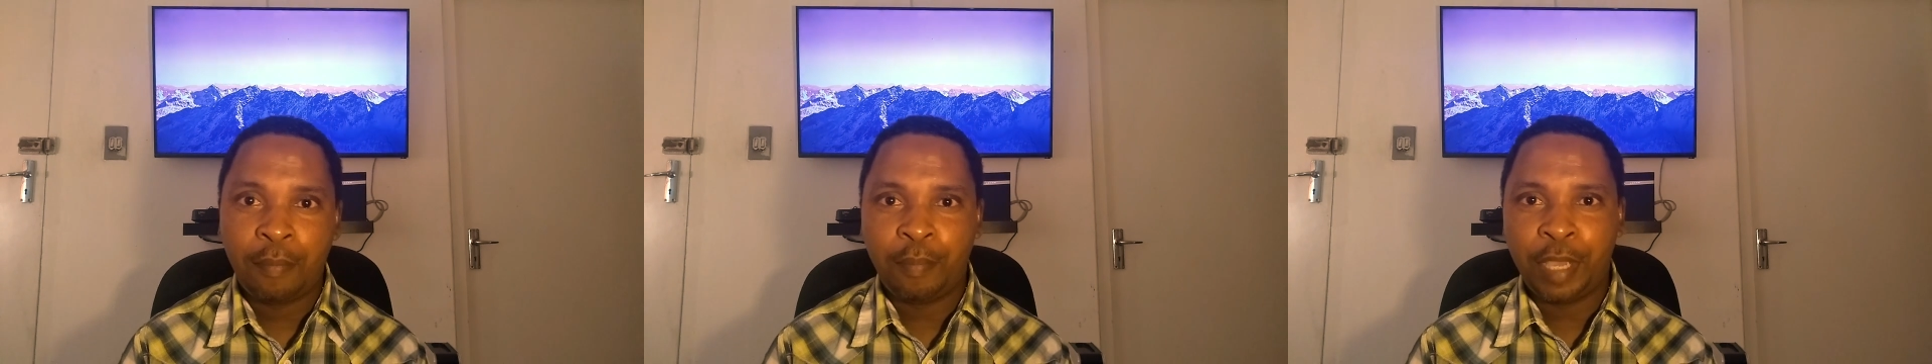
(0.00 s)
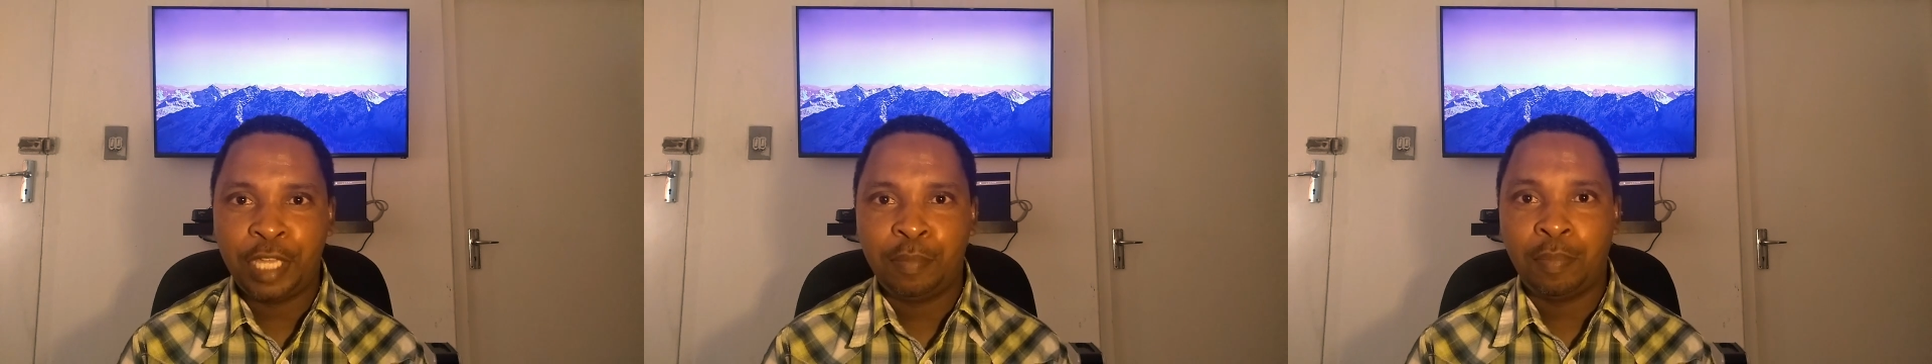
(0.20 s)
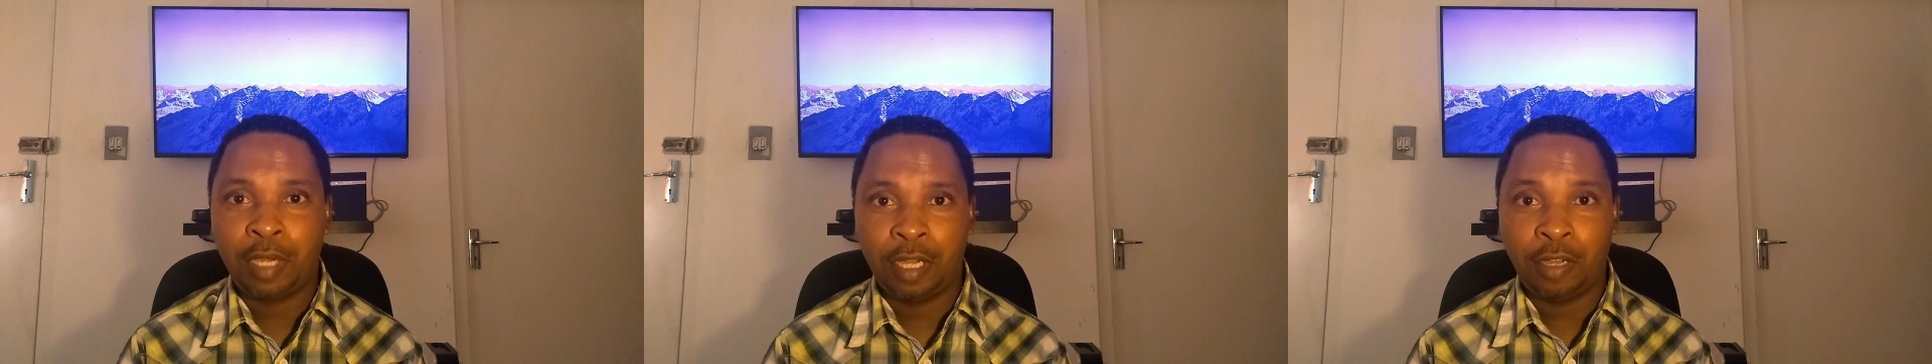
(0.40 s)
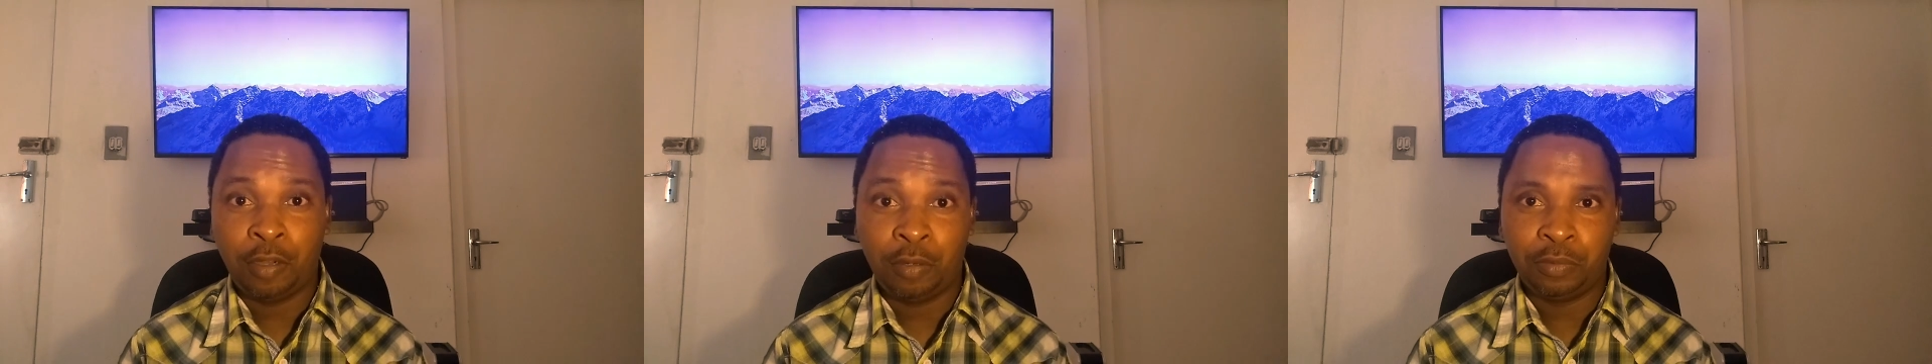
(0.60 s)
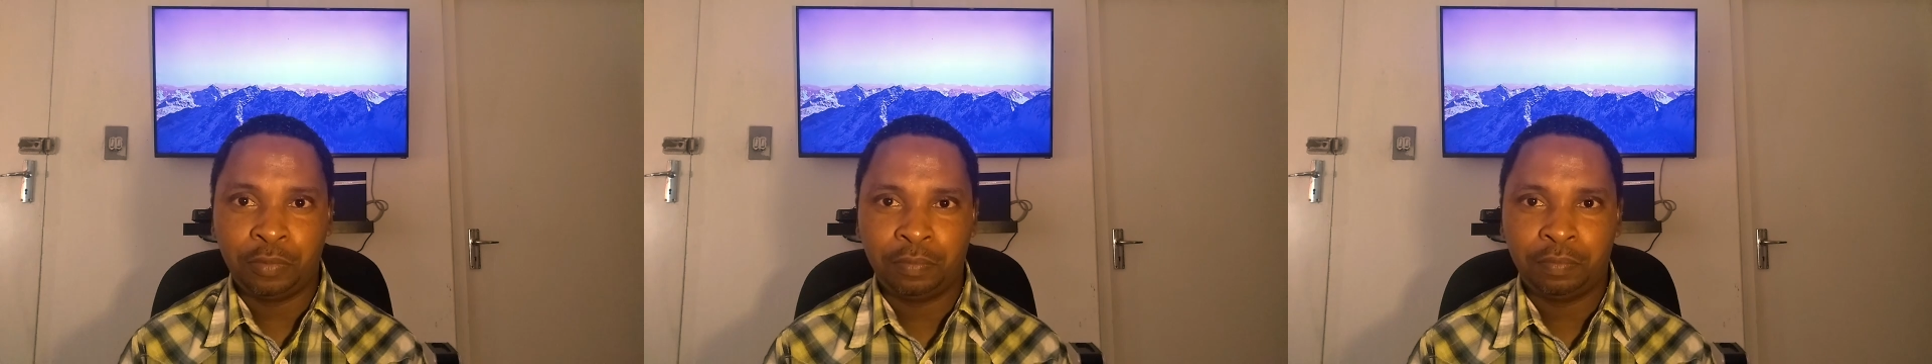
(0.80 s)
made my
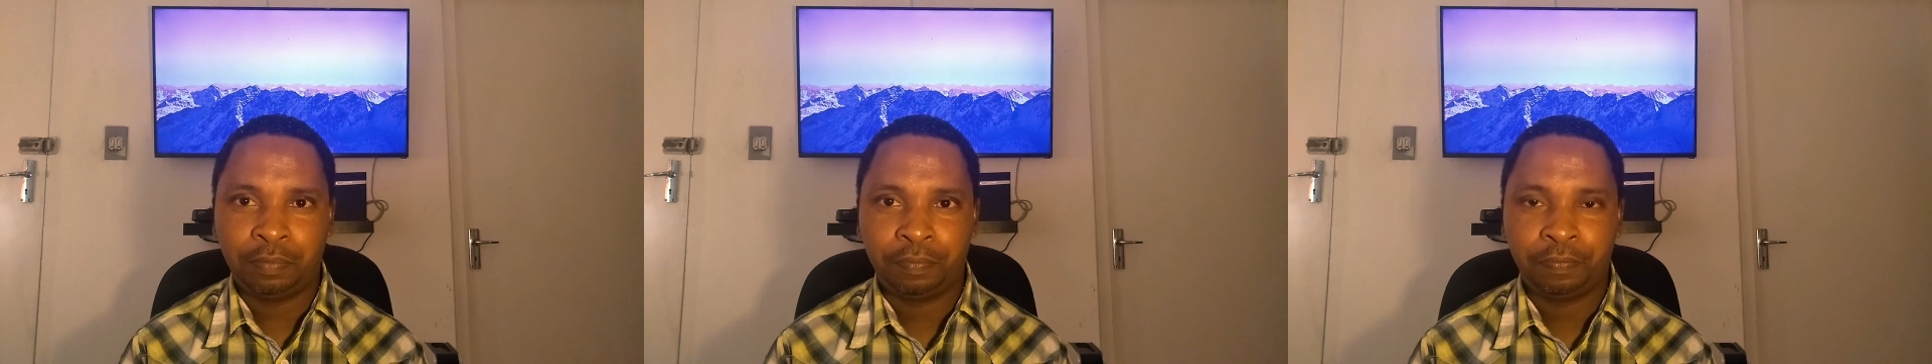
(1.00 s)
own.